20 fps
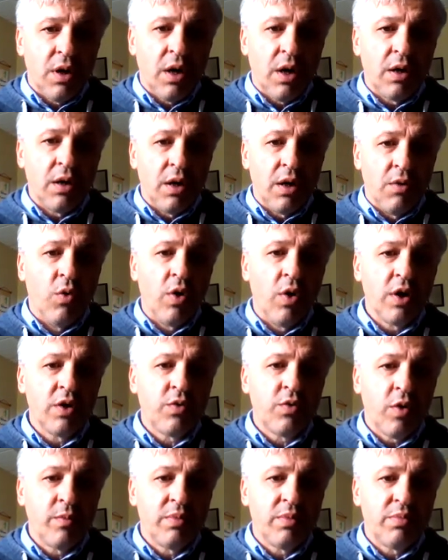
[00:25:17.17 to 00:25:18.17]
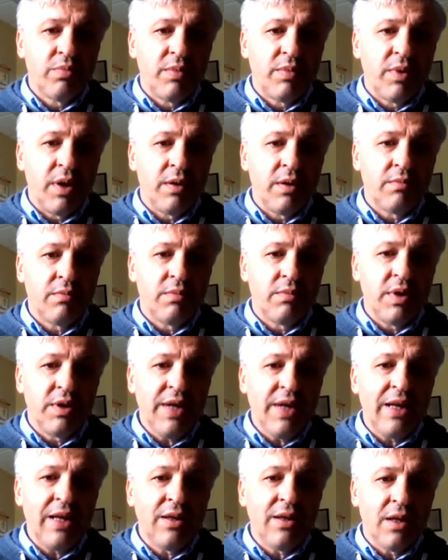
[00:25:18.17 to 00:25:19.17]
a word from the
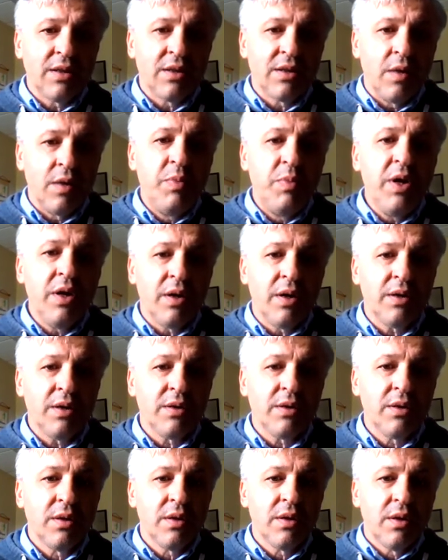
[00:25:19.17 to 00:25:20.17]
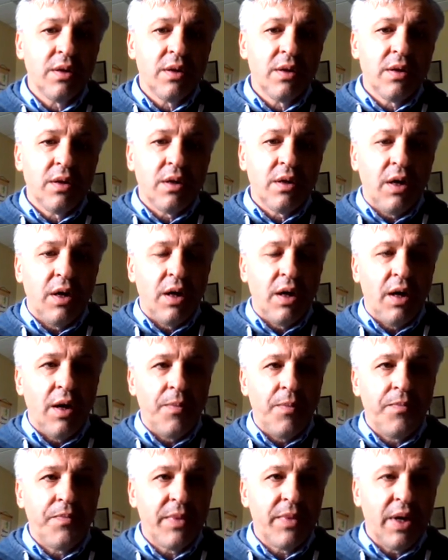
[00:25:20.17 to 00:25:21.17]
sentence appears
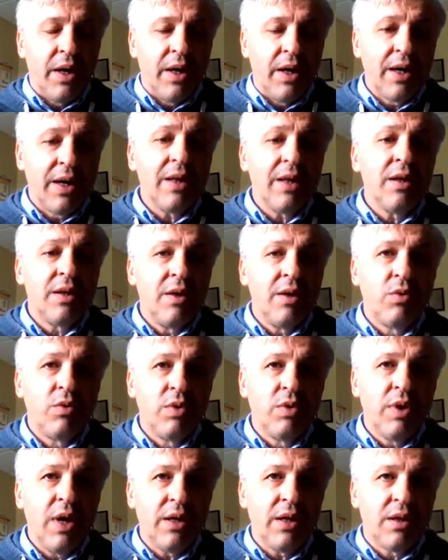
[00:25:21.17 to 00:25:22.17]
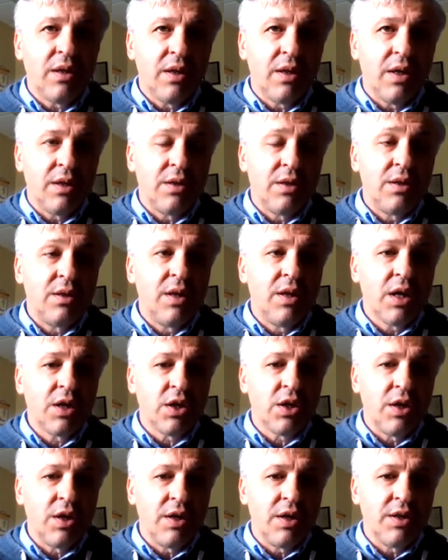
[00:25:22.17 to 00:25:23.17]
relative to that
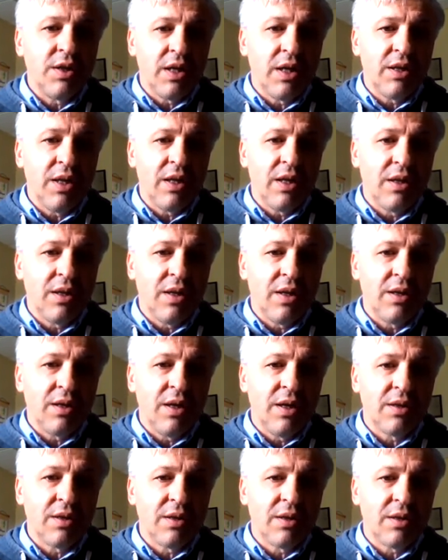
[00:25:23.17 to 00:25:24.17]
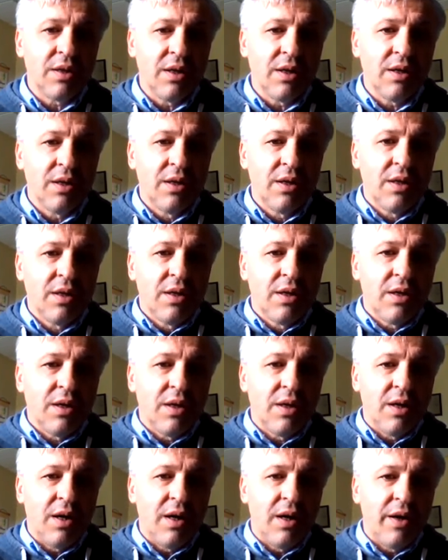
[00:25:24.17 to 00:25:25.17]
dictionary that this
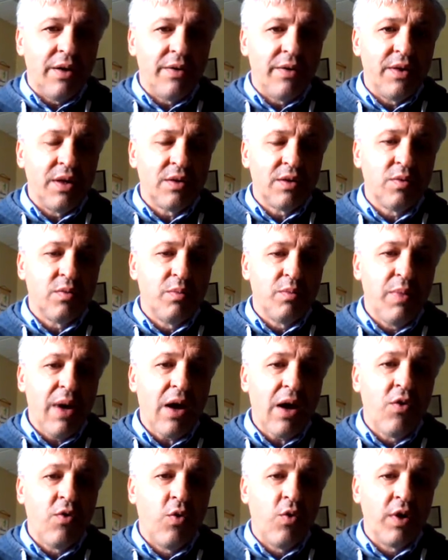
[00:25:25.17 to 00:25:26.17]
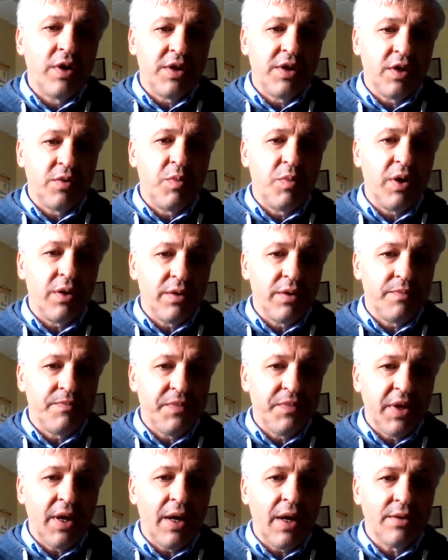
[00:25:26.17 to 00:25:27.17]
bag of words is built
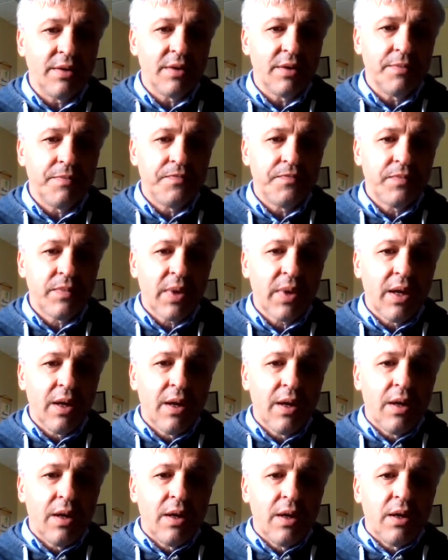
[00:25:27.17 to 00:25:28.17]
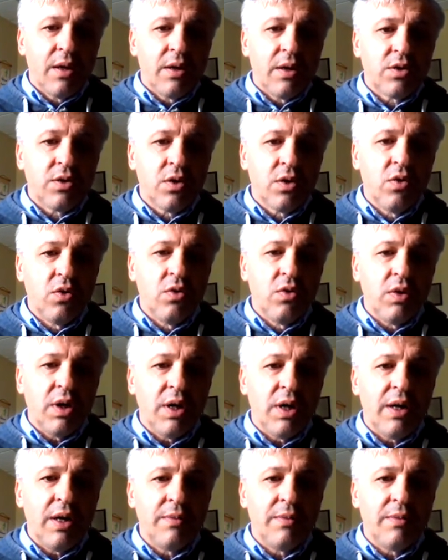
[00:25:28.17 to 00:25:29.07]
against. So